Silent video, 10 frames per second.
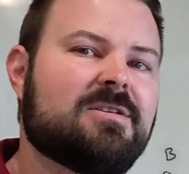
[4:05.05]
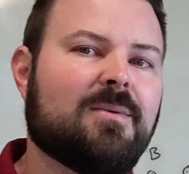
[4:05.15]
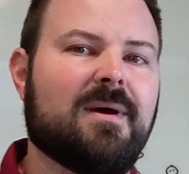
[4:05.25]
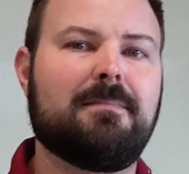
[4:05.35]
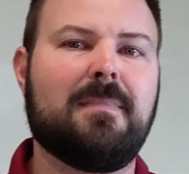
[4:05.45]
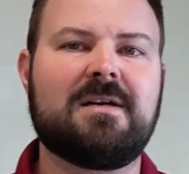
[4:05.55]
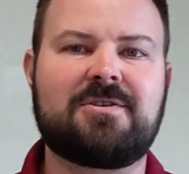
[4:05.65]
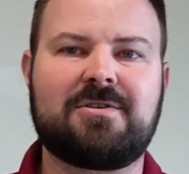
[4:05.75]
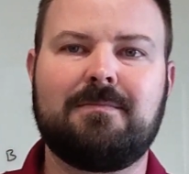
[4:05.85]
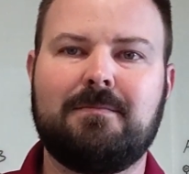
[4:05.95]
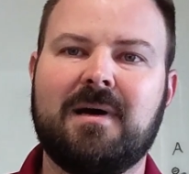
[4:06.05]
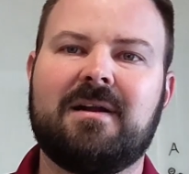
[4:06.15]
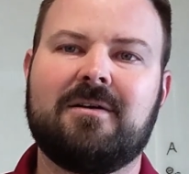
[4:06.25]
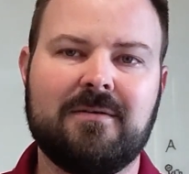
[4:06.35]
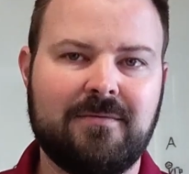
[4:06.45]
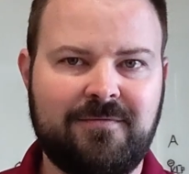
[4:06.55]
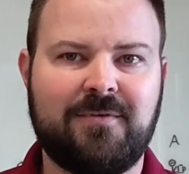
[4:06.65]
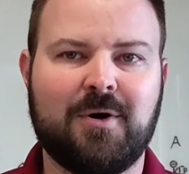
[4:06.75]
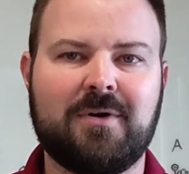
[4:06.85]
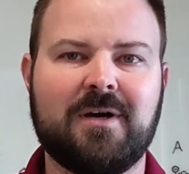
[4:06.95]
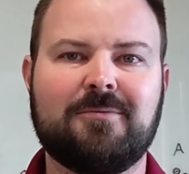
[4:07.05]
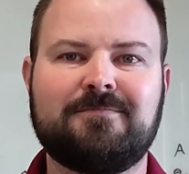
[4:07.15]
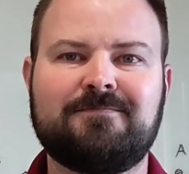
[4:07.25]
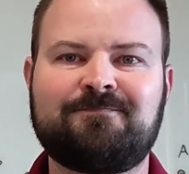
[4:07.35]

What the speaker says: to a much better photo.